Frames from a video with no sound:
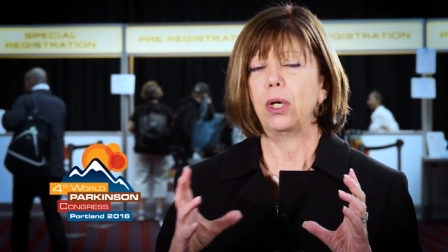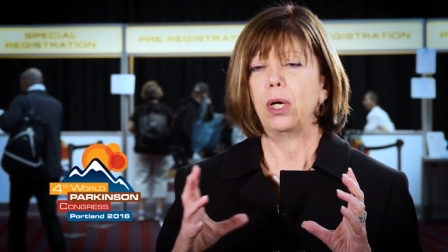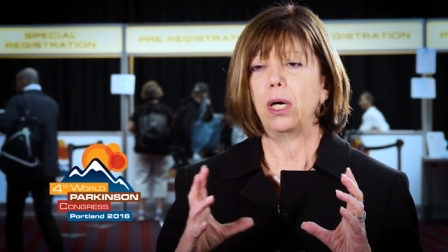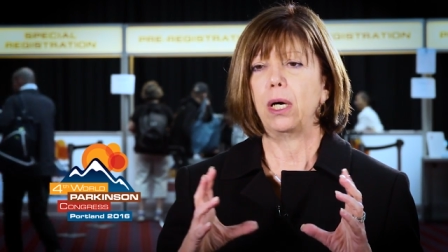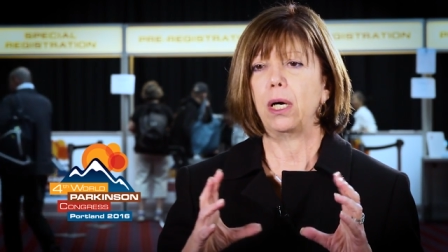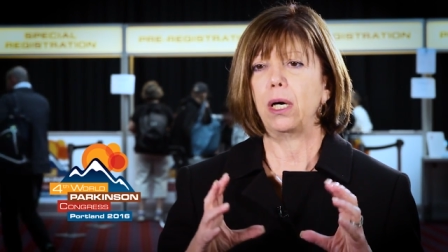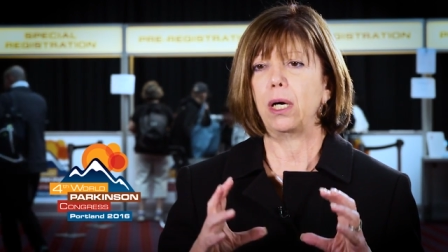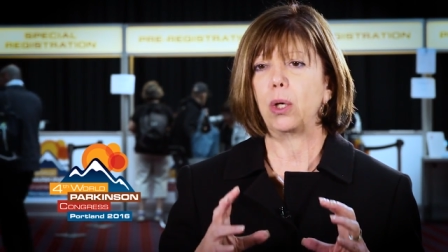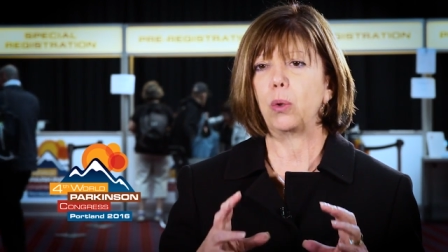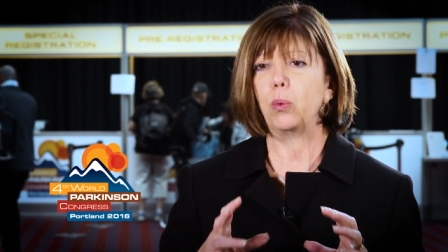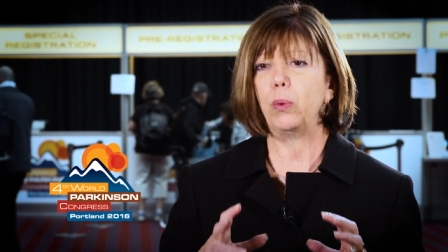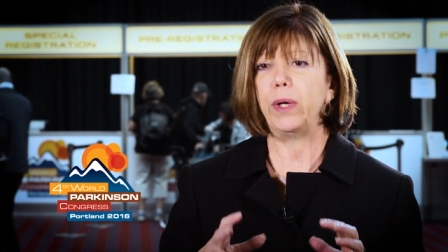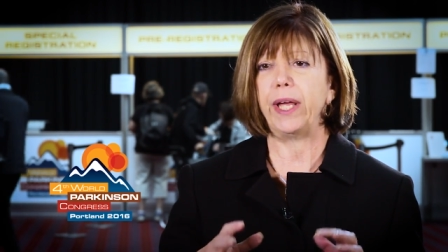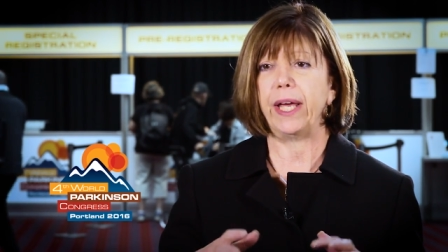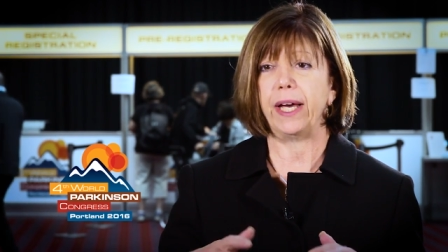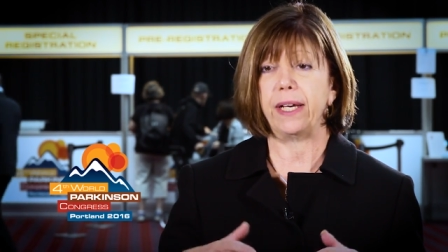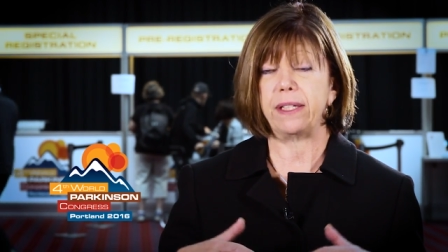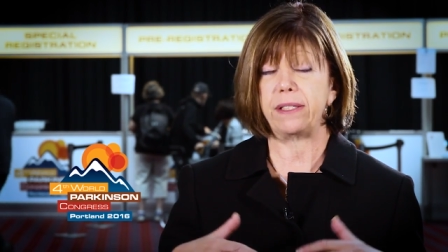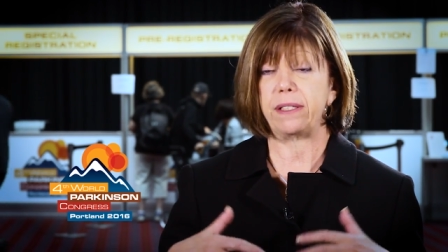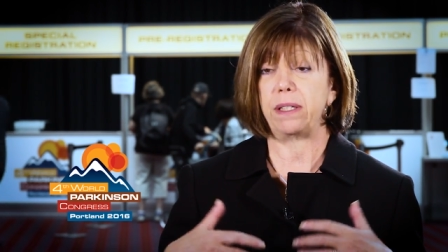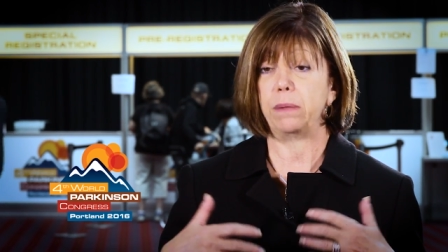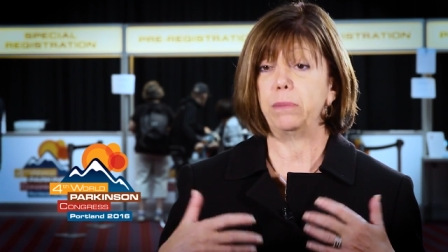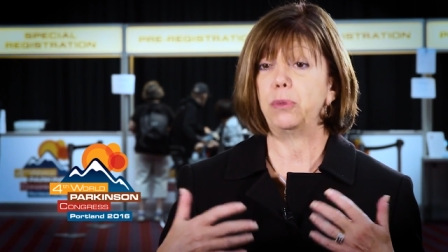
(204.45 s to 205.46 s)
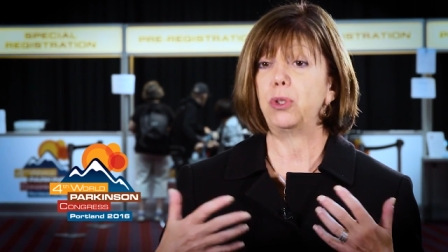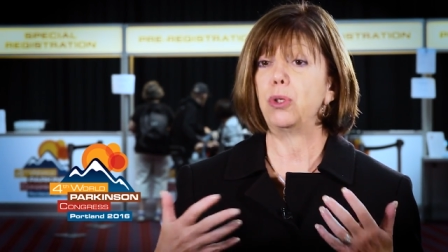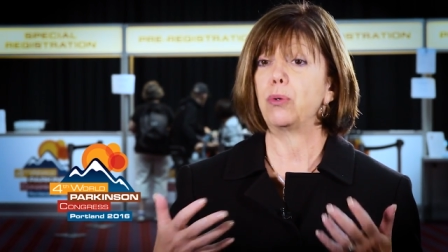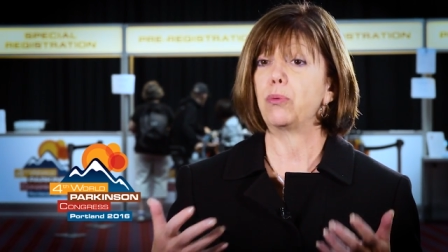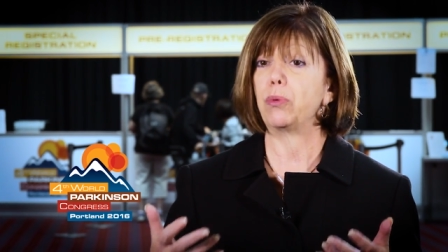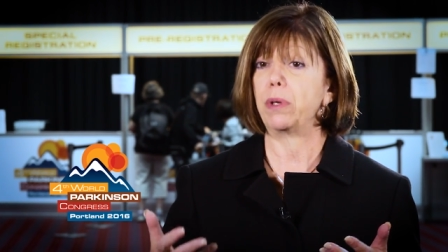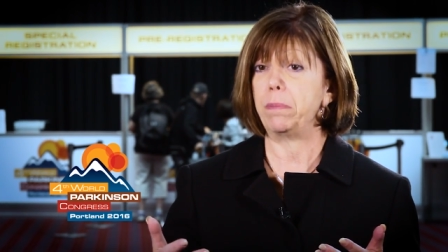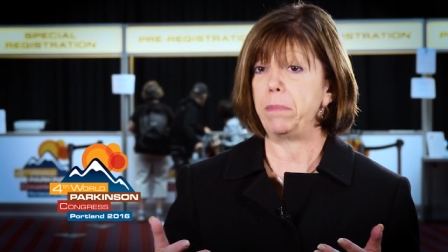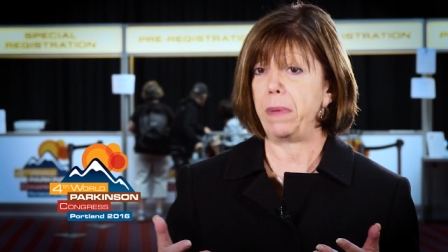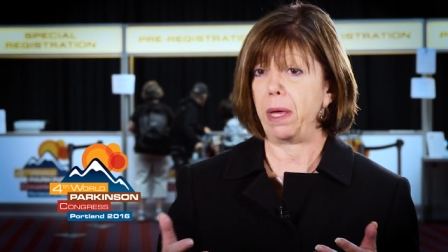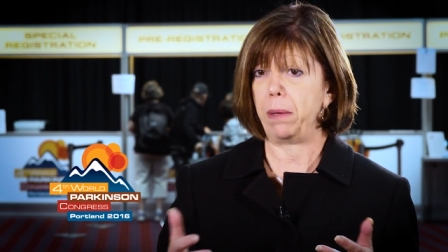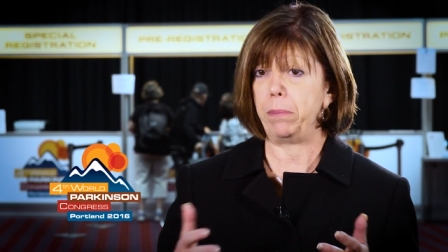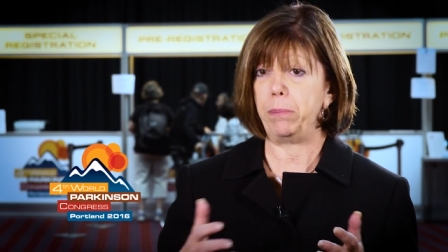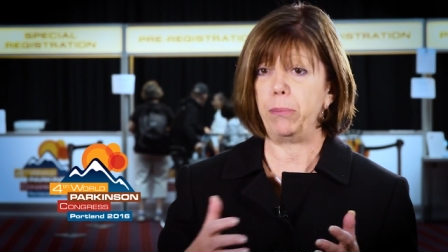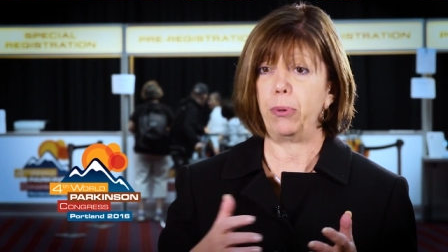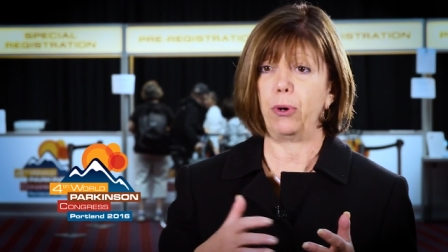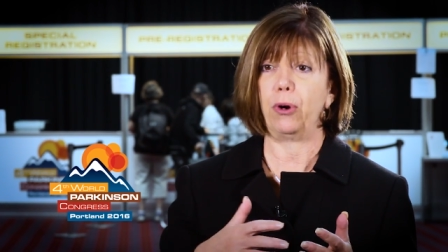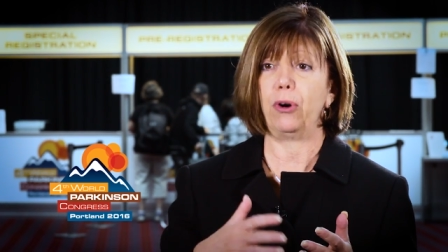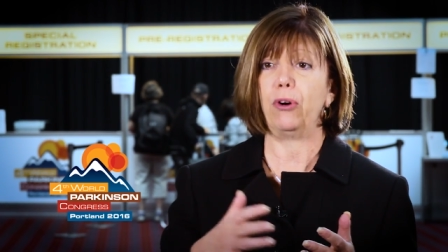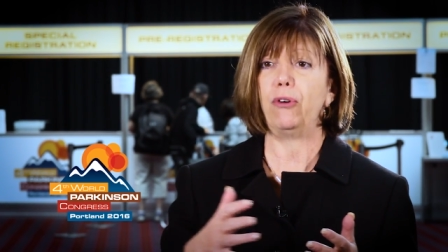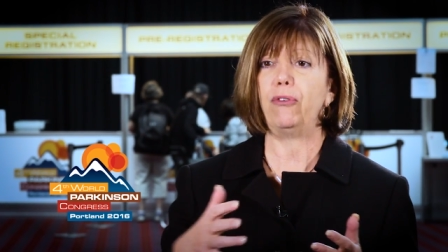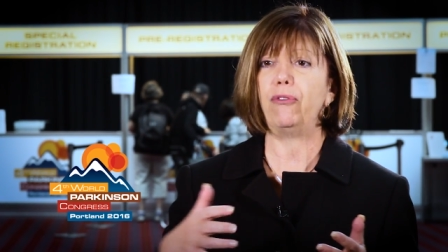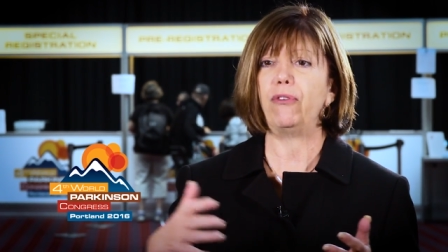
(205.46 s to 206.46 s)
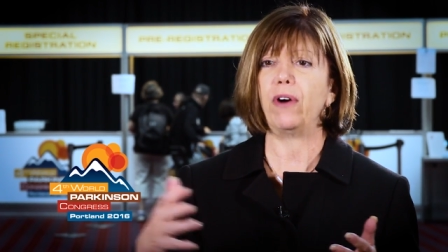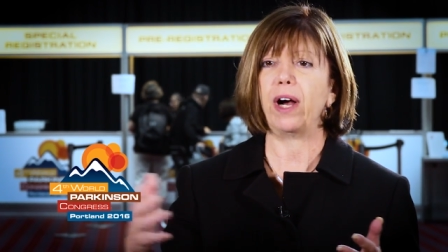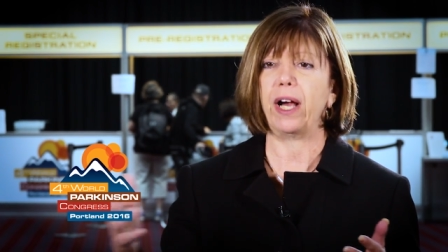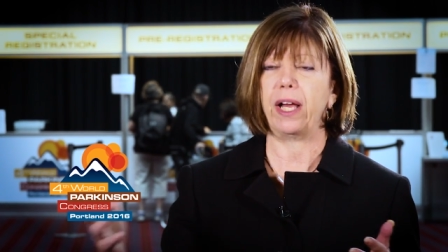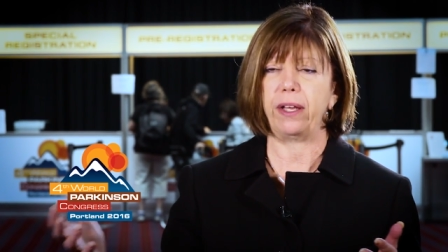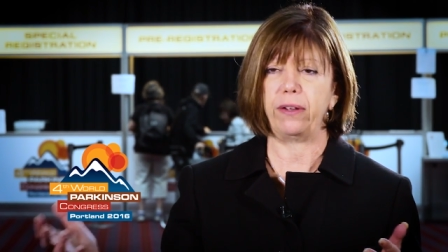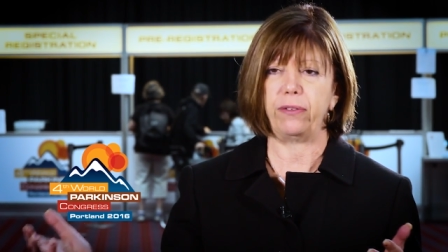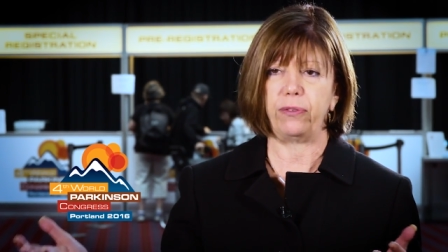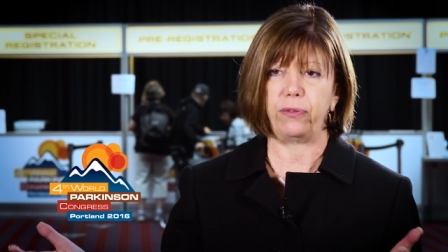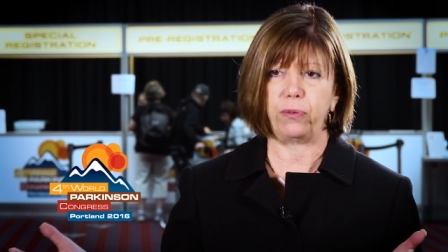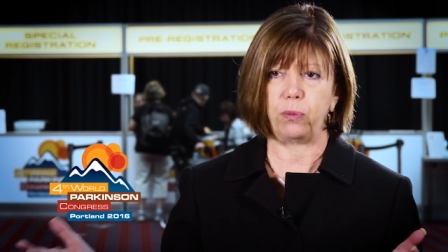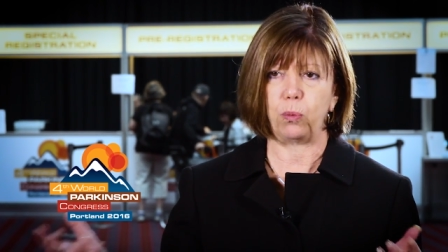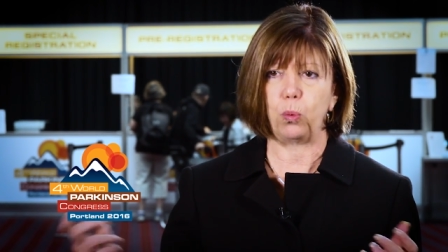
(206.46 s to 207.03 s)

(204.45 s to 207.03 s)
Uh, we ask them to remember five